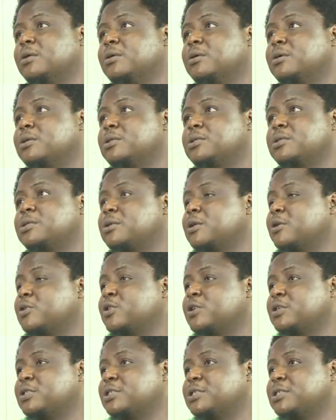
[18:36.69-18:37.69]
it is not
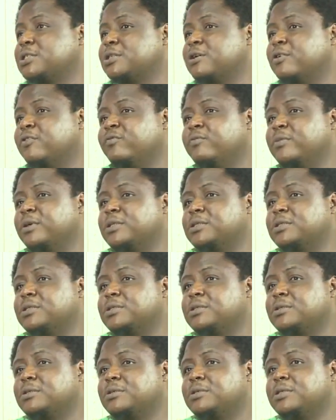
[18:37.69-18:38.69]
just this government.
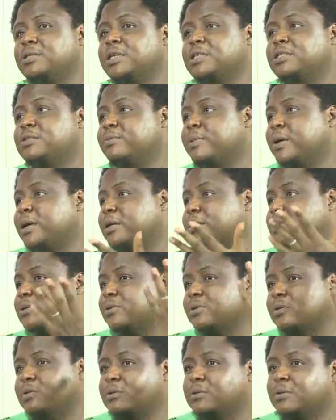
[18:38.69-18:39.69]
It dates back
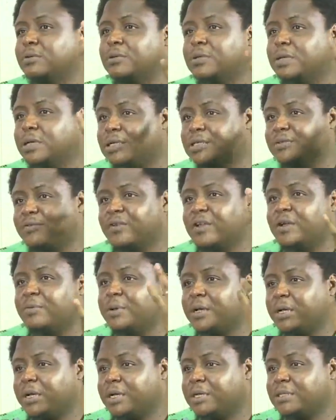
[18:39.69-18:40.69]
to as far
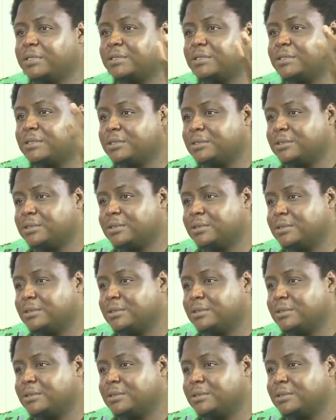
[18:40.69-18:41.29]
back as,